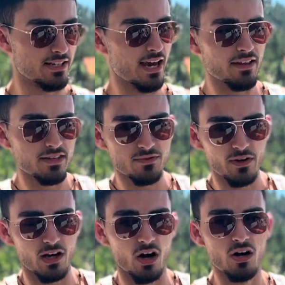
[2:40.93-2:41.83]
get this
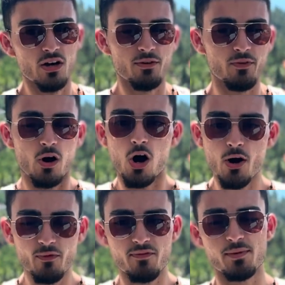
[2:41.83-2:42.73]
villa for
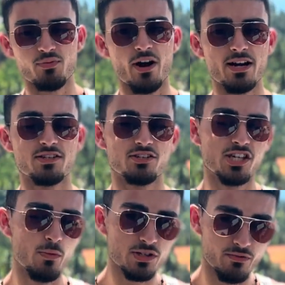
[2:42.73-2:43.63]
half of the price
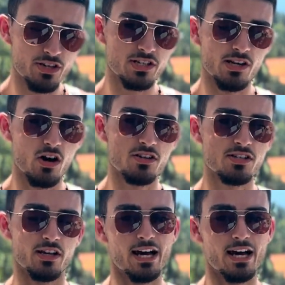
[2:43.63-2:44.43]
she was originally asking.